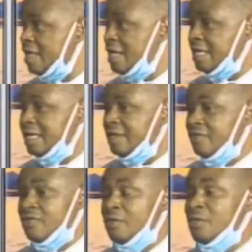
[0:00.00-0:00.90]
and then
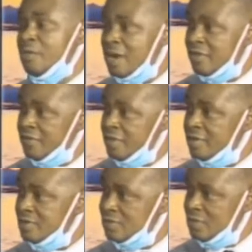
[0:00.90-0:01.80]
even for bone marrow failure.
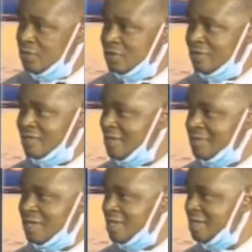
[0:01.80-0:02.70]
So the use of stem
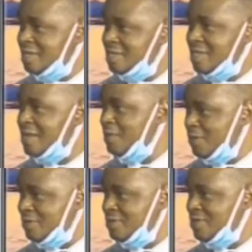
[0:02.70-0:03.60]
cell is
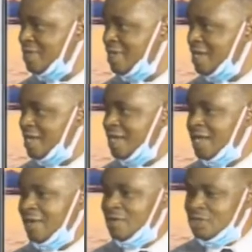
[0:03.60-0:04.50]
enormous.
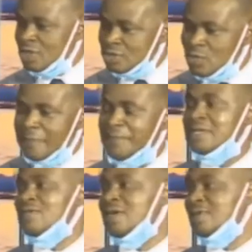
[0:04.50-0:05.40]
It's just one
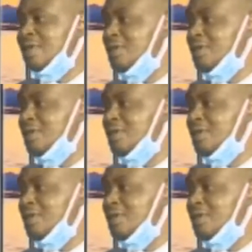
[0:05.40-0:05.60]
part we're actually